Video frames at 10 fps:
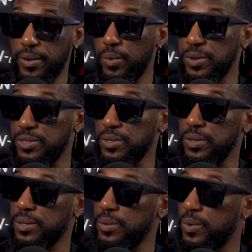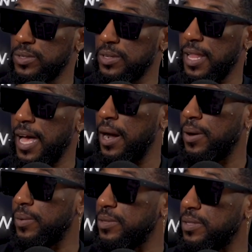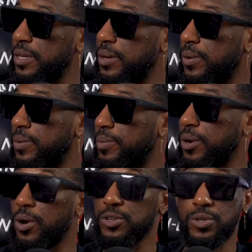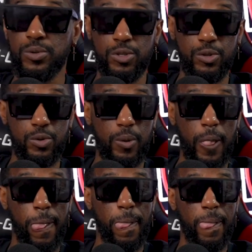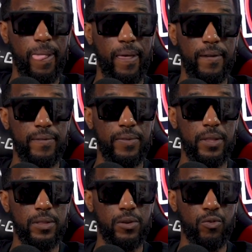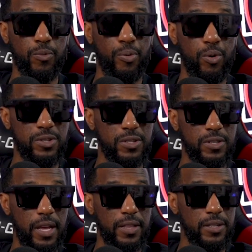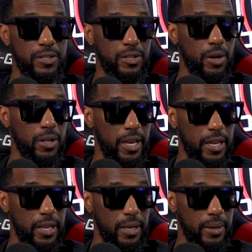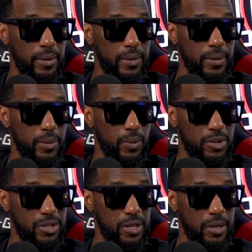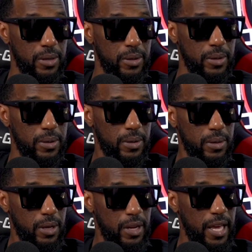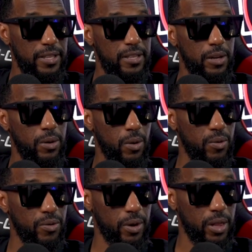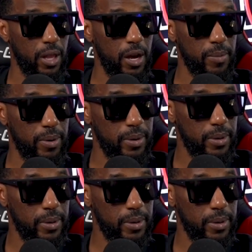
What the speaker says: What's allowed, what's legal. But also too, the reports is that this young lady was in an 18 and over club.